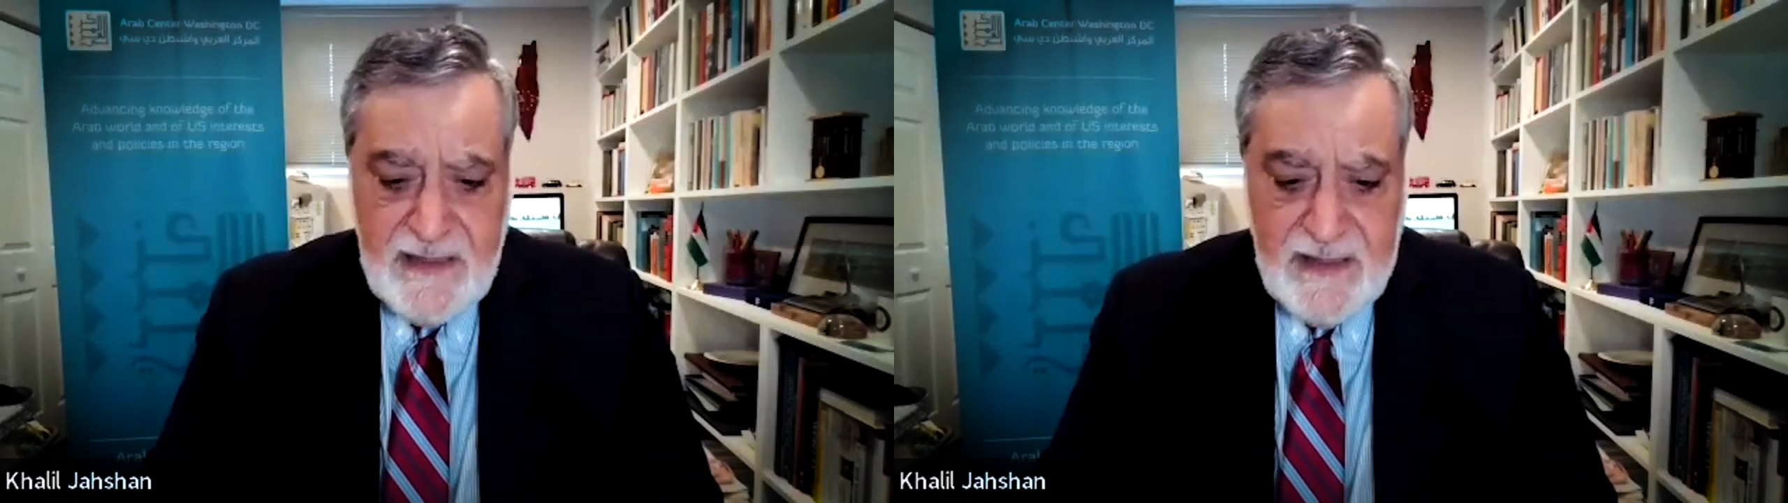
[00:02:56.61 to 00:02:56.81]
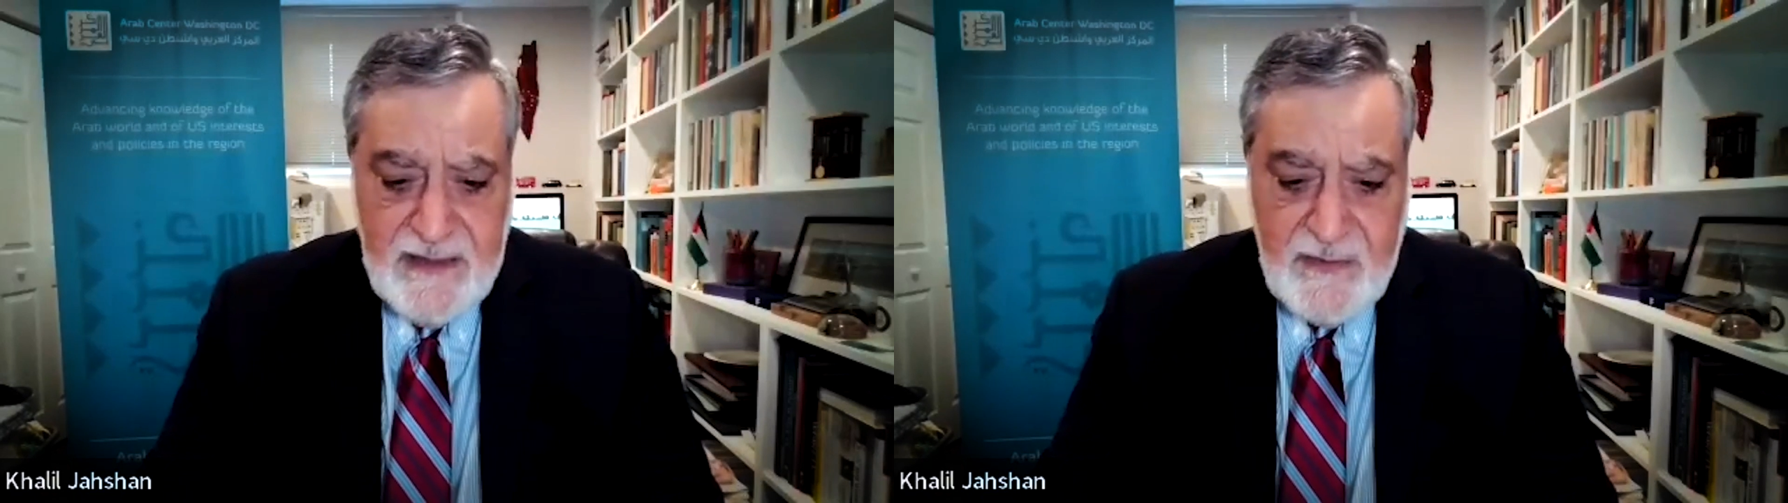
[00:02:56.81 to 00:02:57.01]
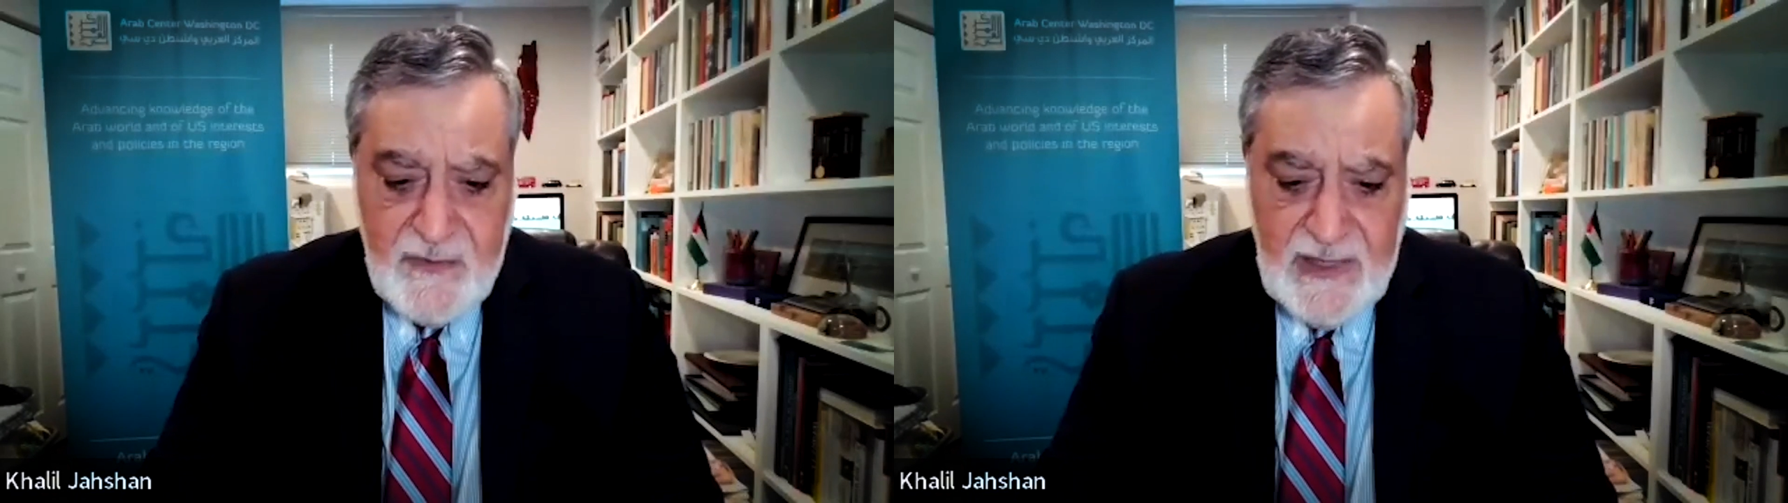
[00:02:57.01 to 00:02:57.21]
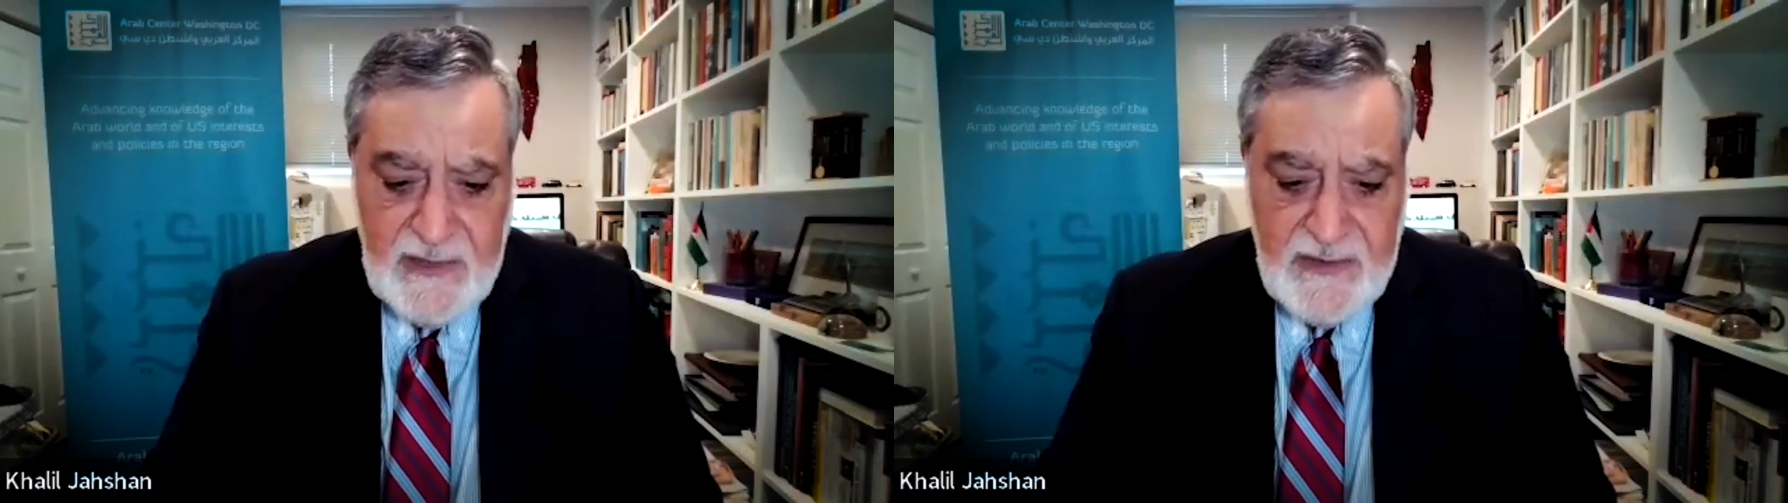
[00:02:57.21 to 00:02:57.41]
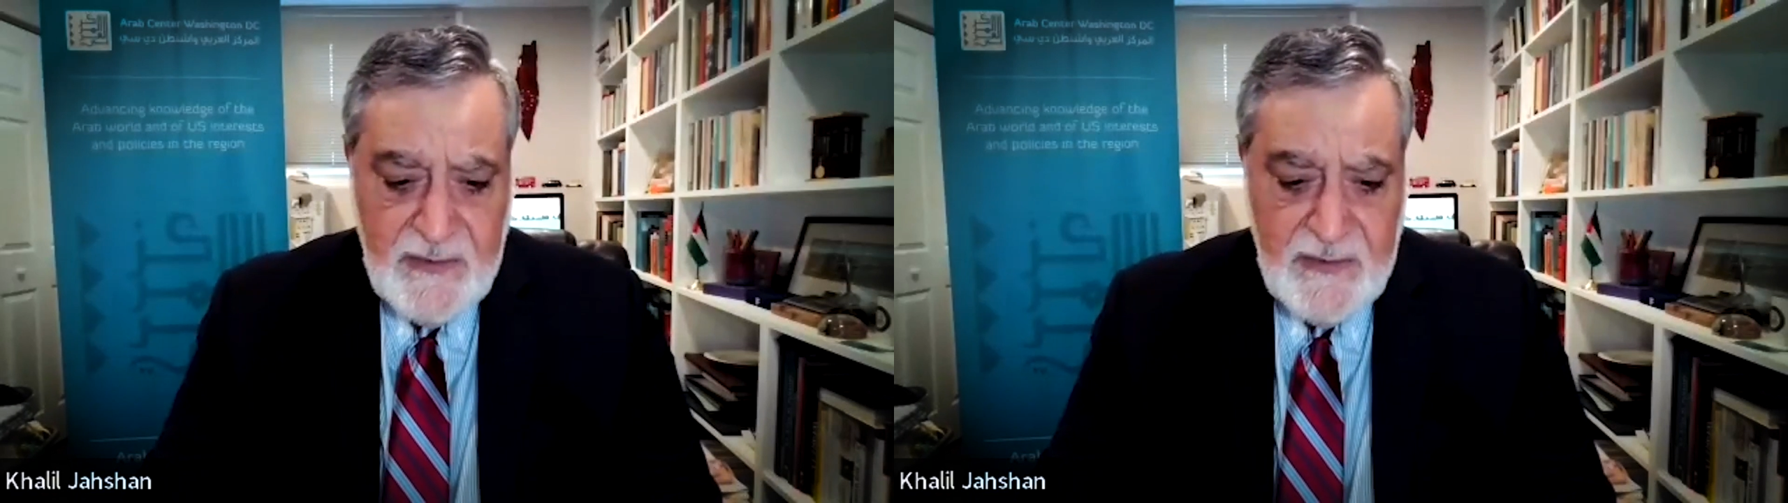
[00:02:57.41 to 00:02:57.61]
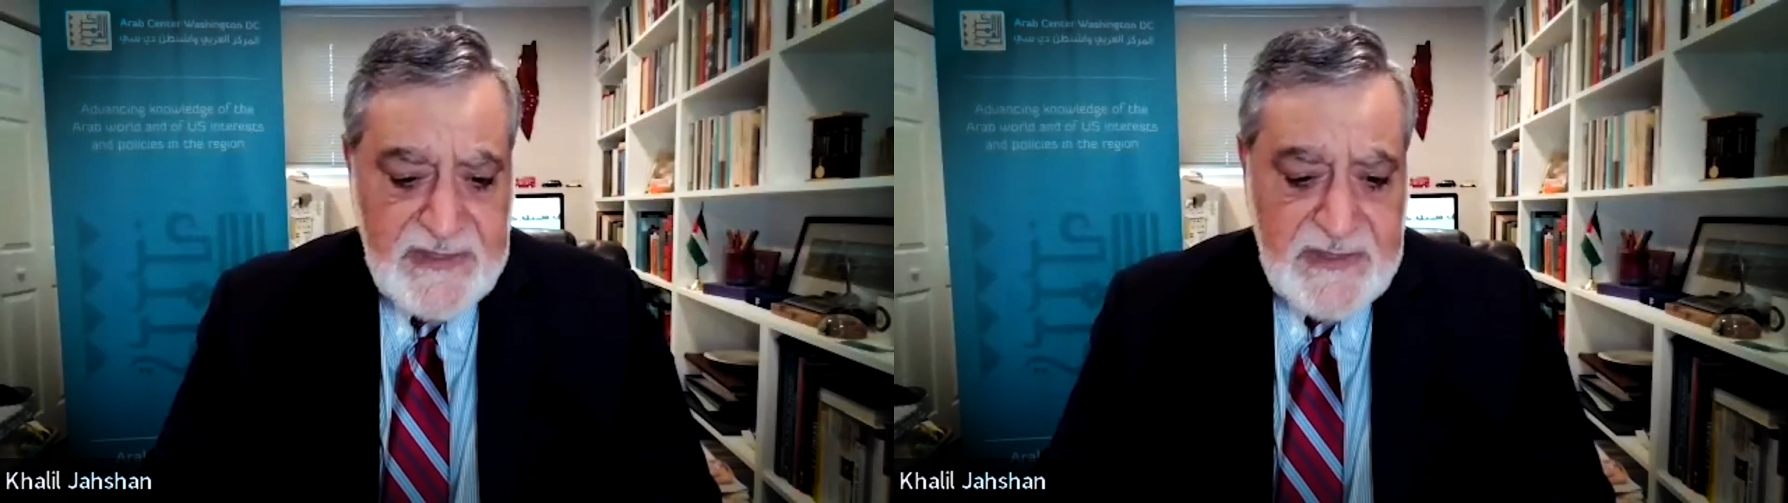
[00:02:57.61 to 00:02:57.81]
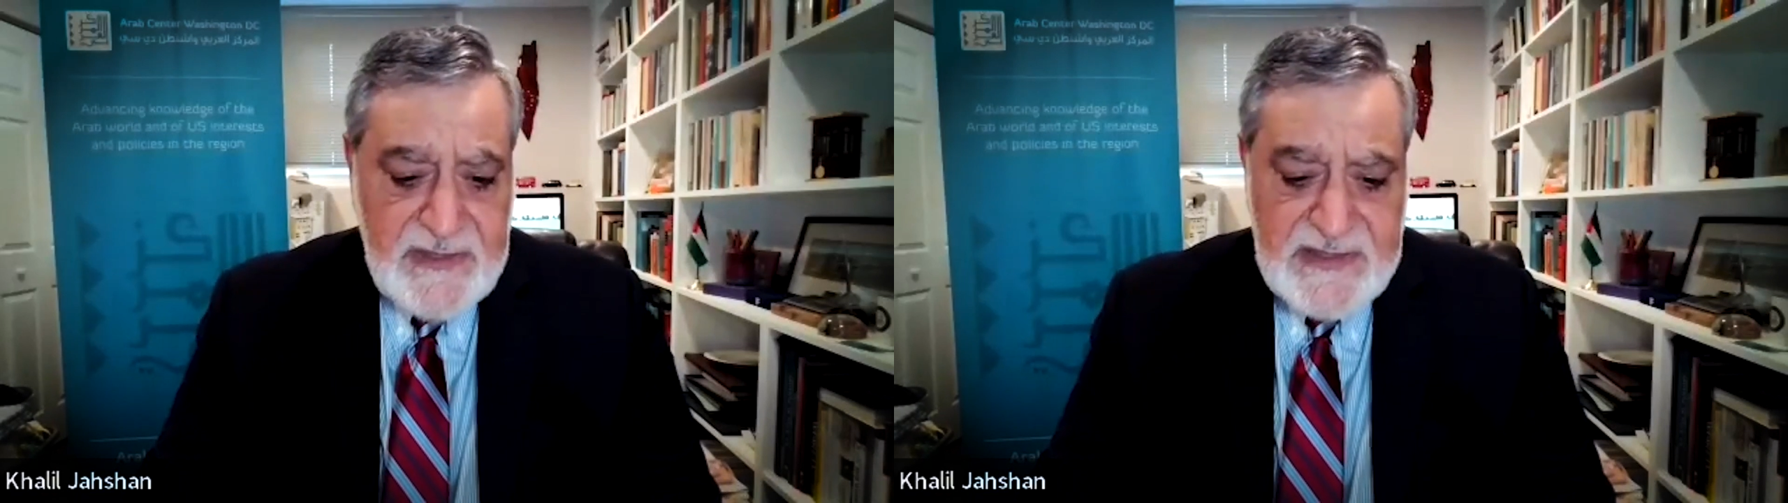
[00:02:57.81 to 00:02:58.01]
and throughout the region,